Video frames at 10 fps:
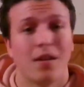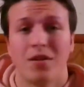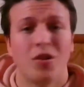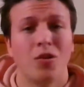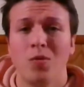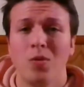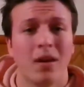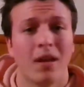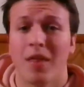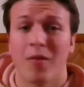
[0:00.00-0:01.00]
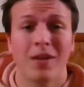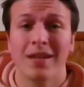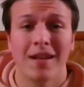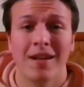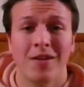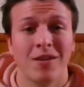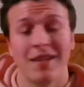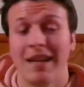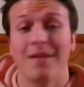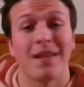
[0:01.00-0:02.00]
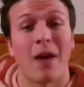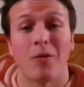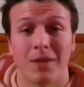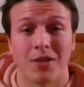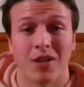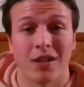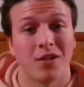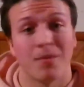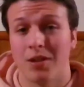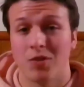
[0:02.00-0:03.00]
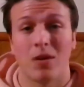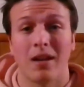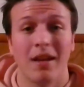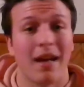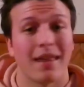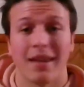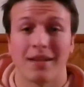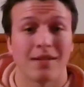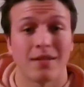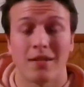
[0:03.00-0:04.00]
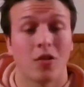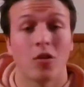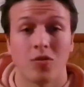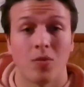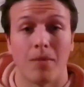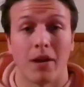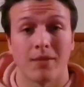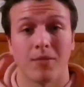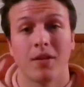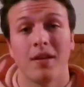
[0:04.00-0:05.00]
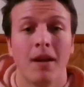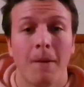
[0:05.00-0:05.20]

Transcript: 2, 3 senators, even that would be a stretch. But 20, I think, is close to impossible.